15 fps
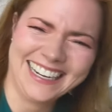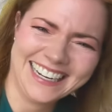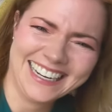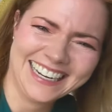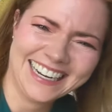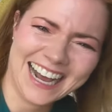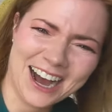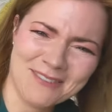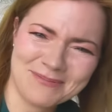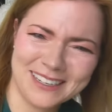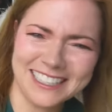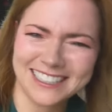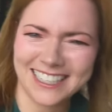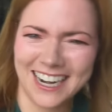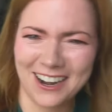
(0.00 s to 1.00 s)
and not
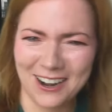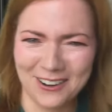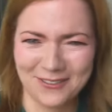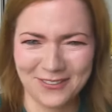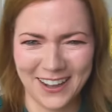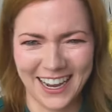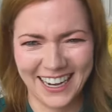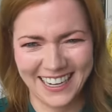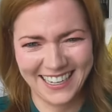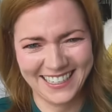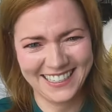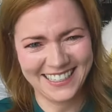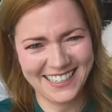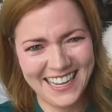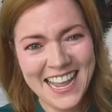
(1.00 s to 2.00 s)
be terrified.
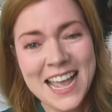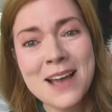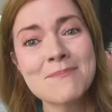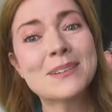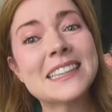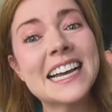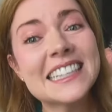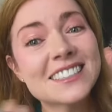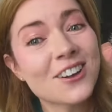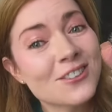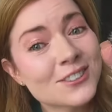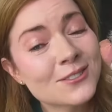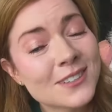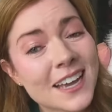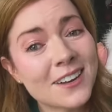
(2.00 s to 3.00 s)
But that's
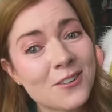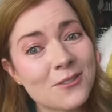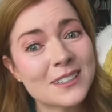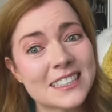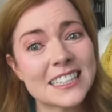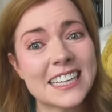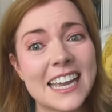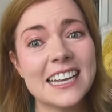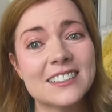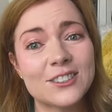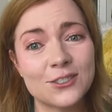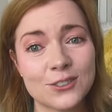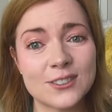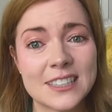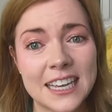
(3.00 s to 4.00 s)
also not always the case.
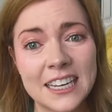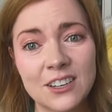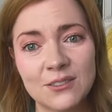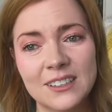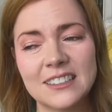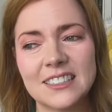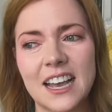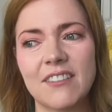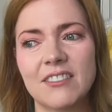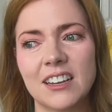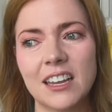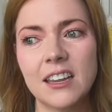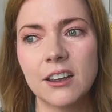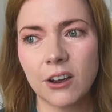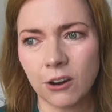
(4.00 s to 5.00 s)
So you're saying you need to have
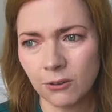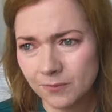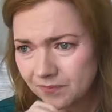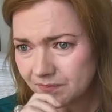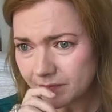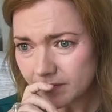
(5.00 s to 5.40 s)
an ego.